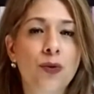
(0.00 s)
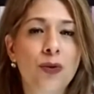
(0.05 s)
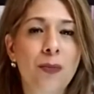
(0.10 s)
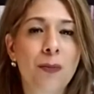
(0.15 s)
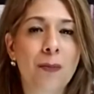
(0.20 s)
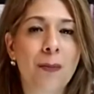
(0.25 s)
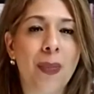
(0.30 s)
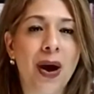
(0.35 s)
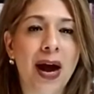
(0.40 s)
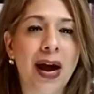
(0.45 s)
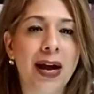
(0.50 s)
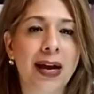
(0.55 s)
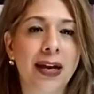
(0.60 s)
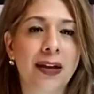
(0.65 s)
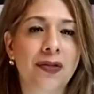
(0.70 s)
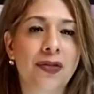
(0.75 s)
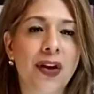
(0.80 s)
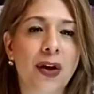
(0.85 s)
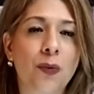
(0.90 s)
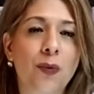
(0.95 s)

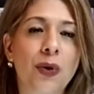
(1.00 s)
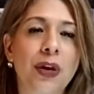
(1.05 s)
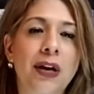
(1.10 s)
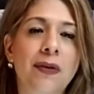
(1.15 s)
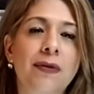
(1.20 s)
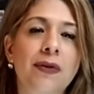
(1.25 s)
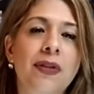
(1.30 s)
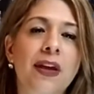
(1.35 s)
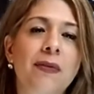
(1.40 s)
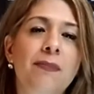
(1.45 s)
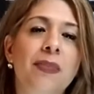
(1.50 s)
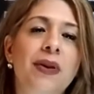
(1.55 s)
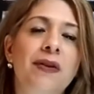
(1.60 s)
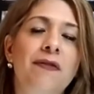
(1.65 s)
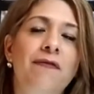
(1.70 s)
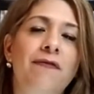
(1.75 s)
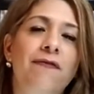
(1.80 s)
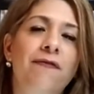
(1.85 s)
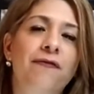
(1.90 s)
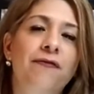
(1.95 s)
mind, that whatever they've been
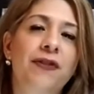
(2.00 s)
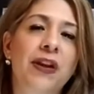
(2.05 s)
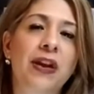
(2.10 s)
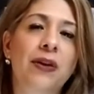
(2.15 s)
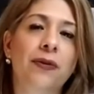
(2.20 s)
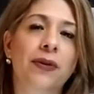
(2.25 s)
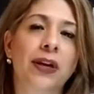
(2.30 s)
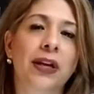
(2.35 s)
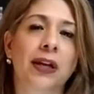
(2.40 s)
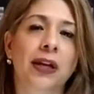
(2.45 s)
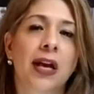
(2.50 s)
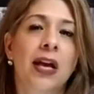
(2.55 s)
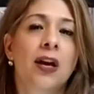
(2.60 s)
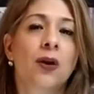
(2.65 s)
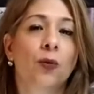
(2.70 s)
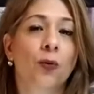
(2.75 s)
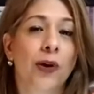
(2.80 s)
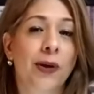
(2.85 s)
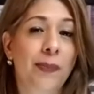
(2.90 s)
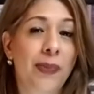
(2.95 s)
fearing
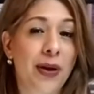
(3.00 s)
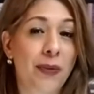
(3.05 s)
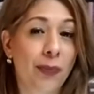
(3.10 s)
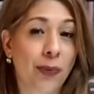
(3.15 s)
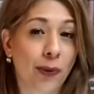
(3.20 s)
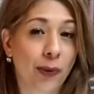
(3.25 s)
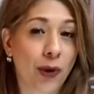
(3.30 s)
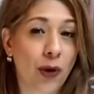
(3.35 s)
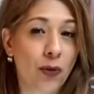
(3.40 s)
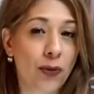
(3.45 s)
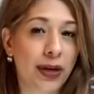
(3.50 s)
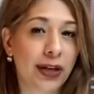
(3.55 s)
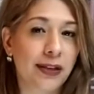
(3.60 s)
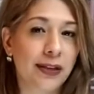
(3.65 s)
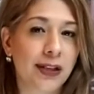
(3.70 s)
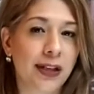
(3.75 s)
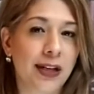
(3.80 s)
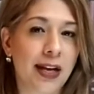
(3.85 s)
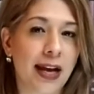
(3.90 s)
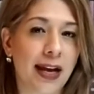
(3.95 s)
would be broken
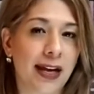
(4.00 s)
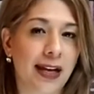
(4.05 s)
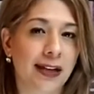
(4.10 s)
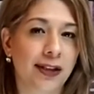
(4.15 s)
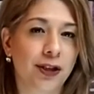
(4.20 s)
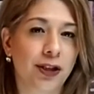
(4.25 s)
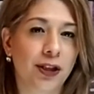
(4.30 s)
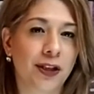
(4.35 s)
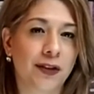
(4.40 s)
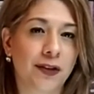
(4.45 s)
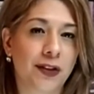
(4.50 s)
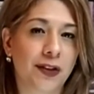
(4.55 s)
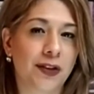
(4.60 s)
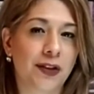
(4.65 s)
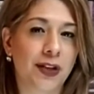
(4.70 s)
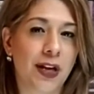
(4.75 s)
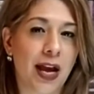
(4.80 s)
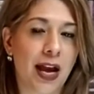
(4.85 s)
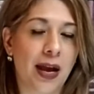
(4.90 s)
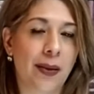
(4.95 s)
today in Jesus'
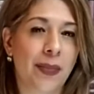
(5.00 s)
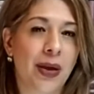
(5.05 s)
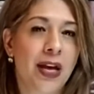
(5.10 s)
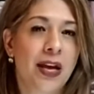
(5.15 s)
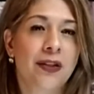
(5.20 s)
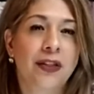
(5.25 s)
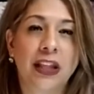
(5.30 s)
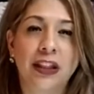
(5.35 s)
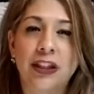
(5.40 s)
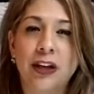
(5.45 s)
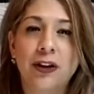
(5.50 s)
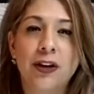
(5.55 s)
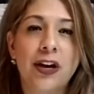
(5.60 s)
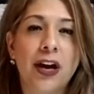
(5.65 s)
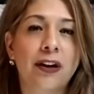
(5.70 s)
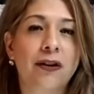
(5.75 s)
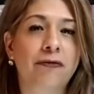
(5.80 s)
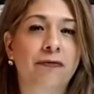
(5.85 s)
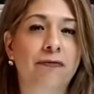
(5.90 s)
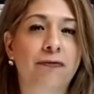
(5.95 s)
name, that they're
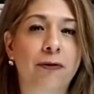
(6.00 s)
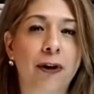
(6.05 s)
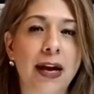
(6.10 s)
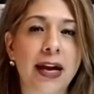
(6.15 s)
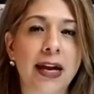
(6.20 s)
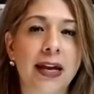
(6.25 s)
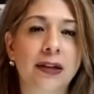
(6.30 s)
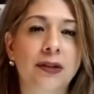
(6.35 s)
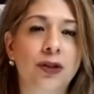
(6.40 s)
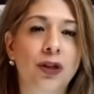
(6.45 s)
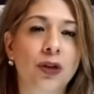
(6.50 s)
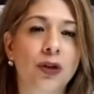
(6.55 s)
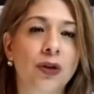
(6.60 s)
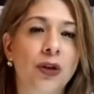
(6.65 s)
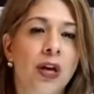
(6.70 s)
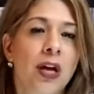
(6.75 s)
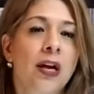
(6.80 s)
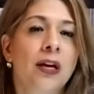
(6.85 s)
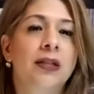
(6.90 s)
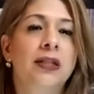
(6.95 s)
not afraid to
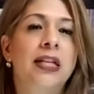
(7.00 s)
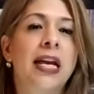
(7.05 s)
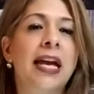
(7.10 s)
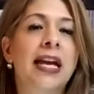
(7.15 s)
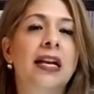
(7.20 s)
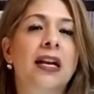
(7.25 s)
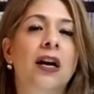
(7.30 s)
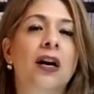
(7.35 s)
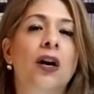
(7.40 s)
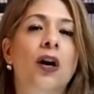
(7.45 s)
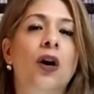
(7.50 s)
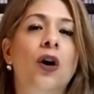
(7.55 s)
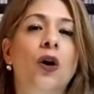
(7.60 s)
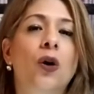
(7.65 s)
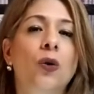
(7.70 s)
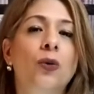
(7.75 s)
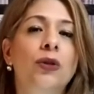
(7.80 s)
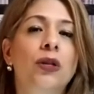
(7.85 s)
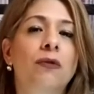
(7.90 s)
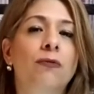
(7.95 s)
take a
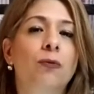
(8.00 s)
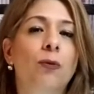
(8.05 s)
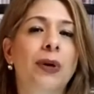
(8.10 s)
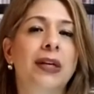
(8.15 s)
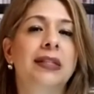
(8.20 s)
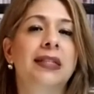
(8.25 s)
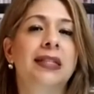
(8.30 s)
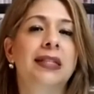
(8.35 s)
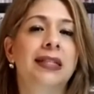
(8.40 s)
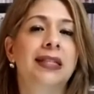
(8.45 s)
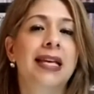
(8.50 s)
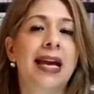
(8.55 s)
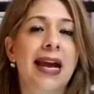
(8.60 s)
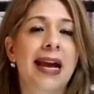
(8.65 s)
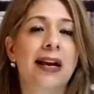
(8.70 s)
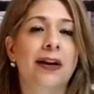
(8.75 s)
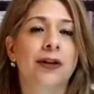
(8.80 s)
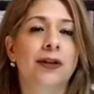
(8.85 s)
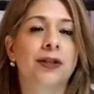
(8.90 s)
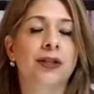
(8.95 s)
hold of what's
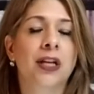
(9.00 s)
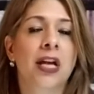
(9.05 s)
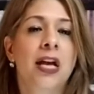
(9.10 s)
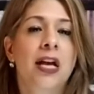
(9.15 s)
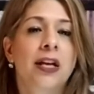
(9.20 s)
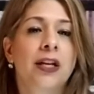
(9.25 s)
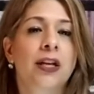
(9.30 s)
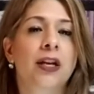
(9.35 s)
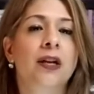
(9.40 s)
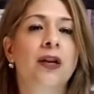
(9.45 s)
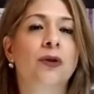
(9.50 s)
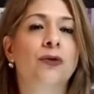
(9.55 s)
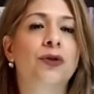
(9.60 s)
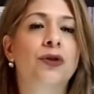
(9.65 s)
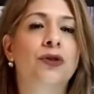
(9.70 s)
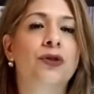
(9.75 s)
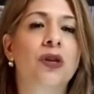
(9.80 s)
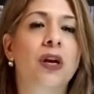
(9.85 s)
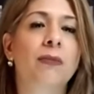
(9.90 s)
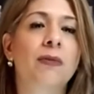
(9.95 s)
theirs. You know,
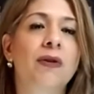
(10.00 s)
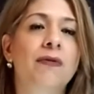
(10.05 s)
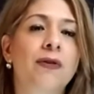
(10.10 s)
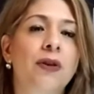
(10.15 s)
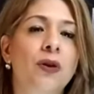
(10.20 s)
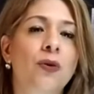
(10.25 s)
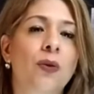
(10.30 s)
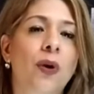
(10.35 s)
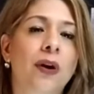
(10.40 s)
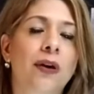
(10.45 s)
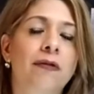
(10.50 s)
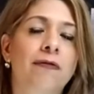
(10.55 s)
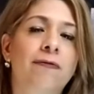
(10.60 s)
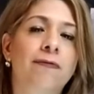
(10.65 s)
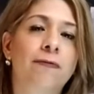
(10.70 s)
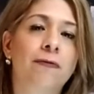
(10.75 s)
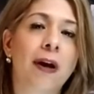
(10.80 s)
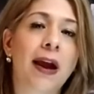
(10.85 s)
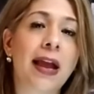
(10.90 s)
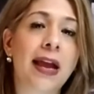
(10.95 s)
some of you are
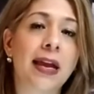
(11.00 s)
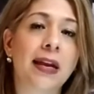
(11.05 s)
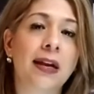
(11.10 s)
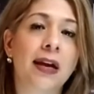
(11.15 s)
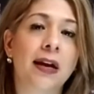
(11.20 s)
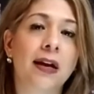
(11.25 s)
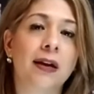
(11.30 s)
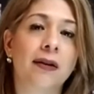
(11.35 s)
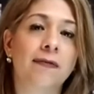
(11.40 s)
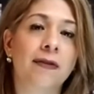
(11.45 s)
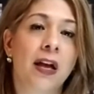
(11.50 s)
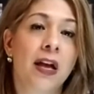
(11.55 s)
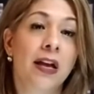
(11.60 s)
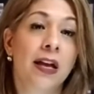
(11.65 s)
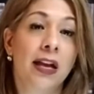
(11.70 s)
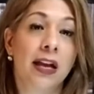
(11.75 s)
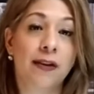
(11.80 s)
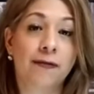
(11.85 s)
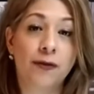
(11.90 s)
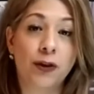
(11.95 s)
afraid of,
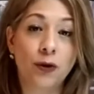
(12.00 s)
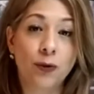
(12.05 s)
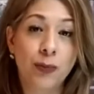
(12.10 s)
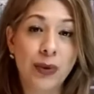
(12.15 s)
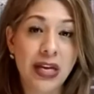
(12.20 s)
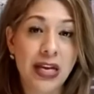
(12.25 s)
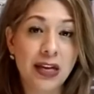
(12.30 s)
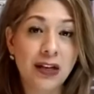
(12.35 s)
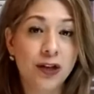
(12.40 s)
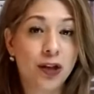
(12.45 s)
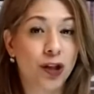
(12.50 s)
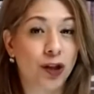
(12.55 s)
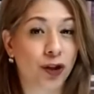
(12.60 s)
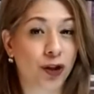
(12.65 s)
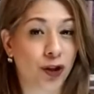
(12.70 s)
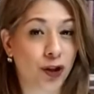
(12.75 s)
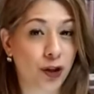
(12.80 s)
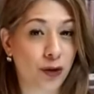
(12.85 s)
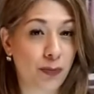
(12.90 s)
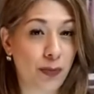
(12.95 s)
if you begin to
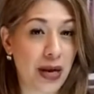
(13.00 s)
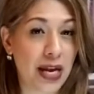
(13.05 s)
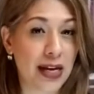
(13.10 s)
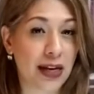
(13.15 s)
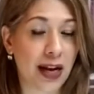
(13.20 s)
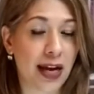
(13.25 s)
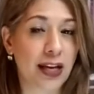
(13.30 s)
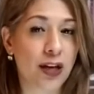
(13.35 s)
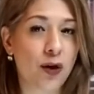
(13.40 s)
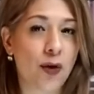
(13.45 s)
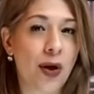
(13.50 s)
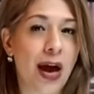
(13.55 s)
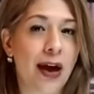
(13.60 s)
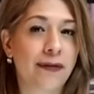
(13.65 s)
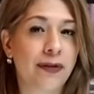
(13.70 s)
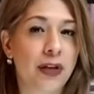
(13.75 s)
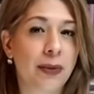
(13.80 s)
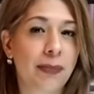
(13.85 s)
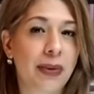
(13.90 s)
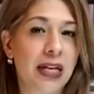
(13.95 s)
speak like you
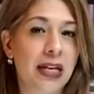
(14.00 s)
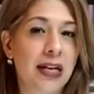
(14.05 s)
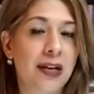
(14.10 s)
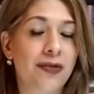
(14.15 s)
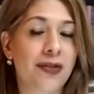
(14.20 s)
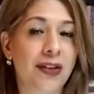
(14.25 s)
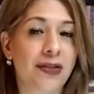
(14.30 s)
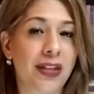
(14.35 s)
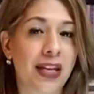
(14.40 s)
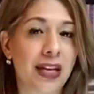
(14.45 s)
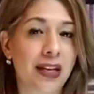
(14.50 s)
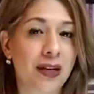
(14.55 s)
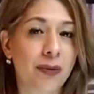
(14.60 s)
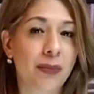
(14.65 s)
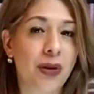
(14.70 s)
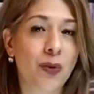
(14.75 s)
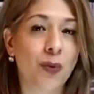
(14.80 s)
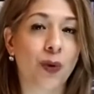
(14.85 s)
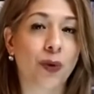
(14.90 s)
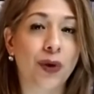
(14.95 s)
have dominion, that the
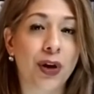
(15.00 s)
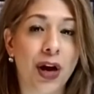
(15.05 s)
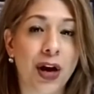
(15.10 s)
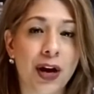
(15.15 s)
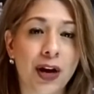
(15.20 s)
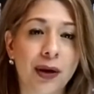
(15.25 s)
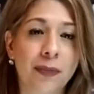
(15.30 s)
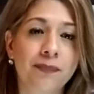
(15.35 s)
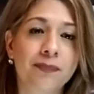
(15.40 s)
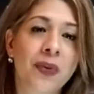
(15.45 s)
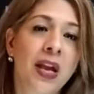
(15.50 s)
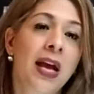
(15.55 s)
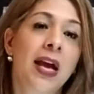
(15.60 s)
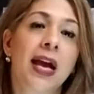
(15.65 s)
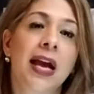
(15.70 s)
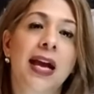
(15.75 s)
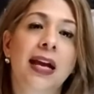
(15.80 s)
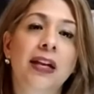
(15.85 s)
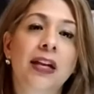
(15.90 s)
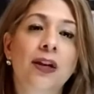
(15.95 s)
enemy will come
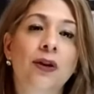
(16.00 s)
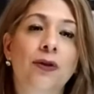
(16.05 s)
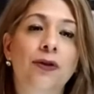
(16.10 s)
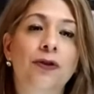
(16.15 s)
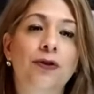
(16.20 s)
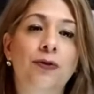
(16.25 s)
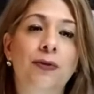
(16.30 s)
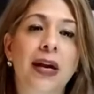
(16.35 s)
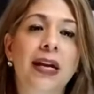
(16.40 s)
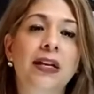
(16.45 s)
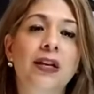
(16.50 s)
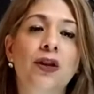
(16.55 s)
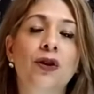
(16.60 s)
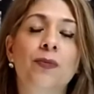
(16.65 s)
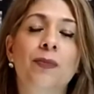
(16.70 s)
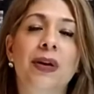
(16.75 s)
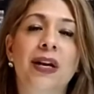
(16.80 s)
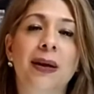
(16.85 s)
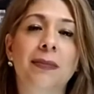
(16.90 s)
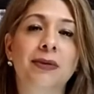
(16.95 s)
and he'll threaten you.
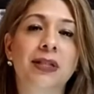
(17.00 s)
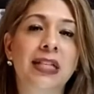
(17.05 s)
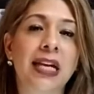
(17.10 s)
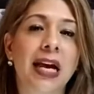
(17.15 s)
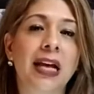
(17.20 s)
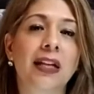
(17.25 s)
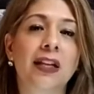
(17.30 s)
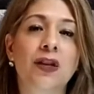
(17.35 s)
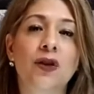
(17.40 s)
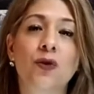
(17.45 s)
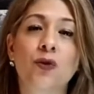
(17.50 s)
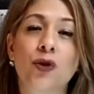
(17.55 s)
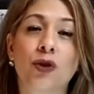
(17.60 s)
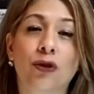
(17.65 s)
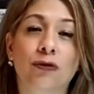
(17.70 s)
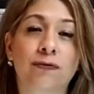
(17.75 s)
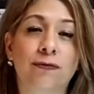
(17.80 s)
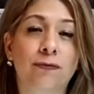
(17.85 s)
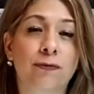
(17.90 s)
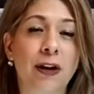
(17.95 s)
But I'm telling you, you're
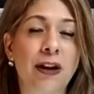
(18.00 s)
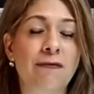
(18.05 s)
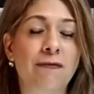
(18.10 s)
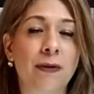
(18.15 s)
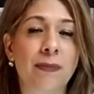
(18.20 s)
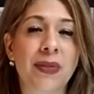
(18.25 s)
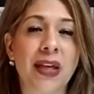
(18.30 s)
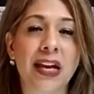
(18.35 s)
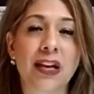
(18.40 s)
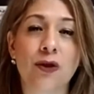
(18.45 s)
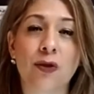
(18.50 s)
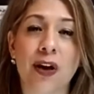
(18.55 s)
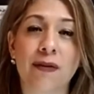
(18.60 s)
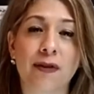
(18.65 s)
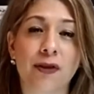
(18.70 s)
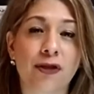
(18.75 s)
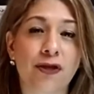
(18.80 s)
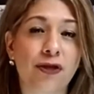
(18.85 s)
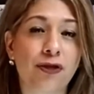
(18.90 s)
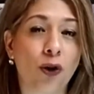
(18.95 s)
free from that. You have
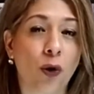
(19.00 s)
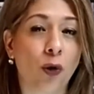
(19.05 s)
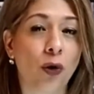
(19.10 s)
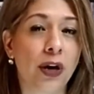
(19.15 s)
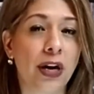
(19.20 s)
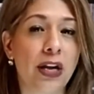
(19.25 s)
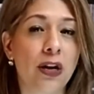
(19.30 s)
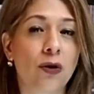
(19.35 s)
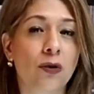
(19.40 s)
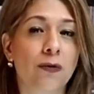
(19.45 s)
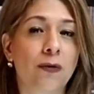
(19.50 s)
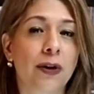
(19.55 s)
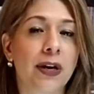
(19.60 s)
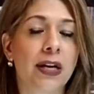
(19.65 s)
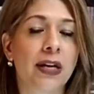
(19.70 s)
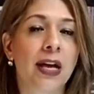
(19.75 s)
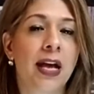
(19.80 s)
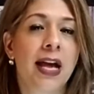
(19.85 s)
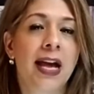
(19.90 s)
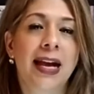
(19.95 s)
authority over
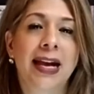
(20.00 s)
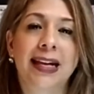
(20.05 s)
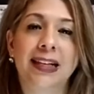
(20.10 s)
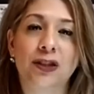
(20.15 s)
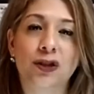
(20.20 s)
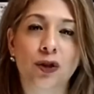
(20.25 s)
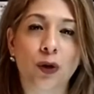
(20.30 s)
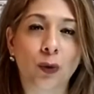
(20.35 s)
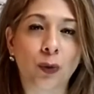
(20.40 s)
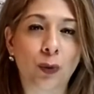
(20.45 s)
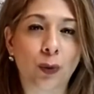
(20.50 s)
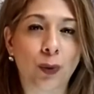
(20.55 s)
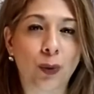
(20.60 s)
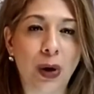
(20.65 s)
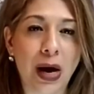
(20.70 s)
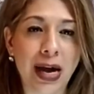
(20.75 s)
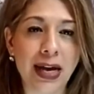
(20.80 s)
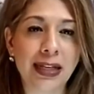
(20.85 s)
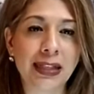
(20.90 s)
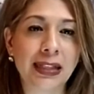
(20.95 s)
it. And so
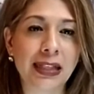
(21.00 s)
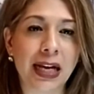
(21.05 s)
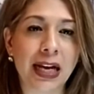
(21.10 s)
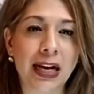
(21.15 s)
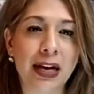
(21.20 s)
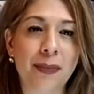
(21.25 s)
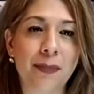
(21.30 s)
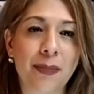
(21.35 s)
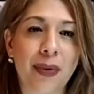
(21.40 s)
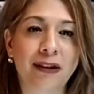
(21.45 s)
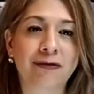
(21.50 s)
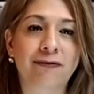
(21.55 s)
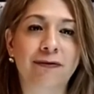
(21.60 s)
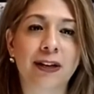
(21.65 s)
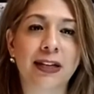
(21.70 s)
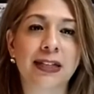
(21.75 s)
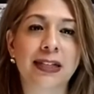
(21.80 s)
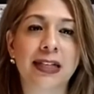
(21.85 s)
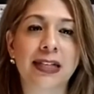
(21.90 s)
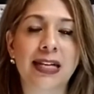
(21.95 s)
rise up, my
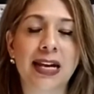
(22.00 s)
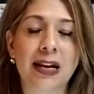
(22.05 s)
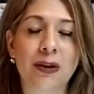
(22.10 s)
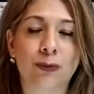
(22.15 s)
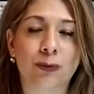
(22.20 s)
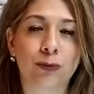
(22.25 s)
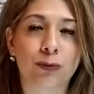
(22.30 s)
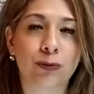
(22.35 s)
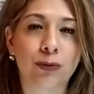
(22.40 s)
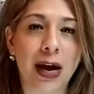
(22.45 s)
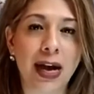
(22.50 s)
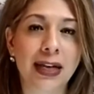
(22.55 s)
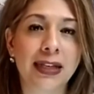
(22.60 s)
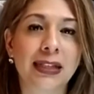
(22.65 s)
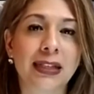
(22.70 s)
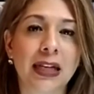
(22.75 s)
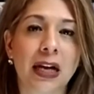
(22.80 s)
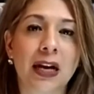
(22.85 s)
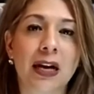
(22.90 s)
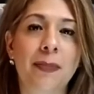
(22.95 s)
friend, today.
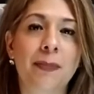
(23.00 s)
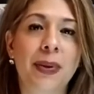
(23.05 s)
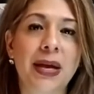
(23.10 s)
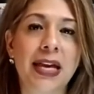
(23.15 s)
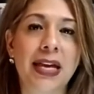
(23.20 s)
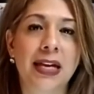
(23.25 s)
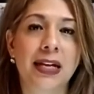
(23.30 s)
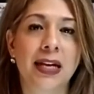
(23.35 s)
Rise up in